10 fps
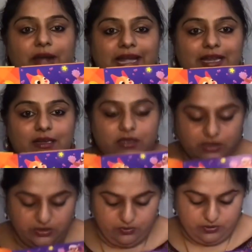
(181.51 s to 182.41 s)
bright
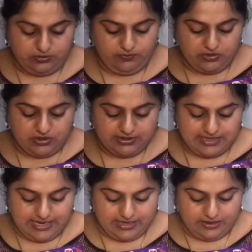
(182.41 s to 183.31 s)
colors used, which is
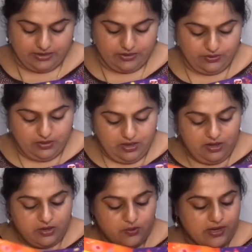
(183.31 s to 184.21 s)
like,
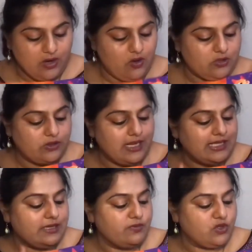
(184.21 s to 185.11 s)
you can also
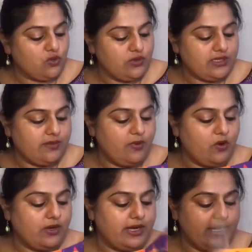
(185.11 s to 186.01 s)
tell some stories
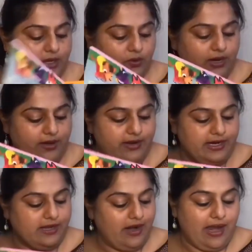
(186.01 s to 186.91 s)
about it. You can
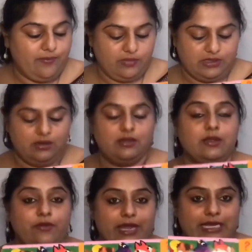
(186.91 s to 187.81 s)
read the rhymes
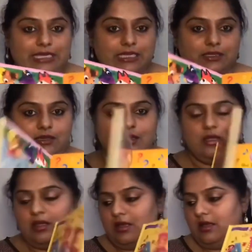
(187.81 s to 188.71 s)
the way it is.
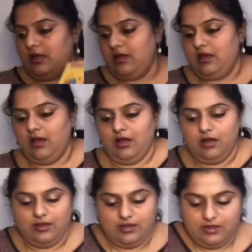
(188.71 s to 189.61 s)

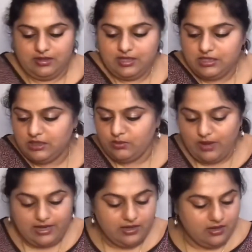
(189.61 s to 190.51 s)
This is
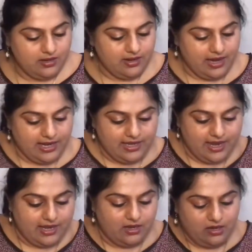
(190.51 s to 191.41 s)
one, and
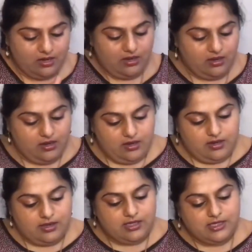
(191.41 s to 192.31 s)
then
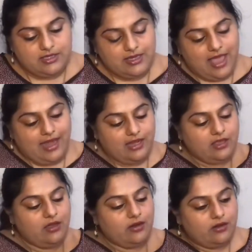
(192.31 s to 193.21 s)
this is
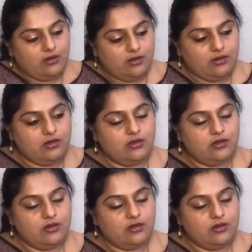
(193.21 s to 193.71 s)
another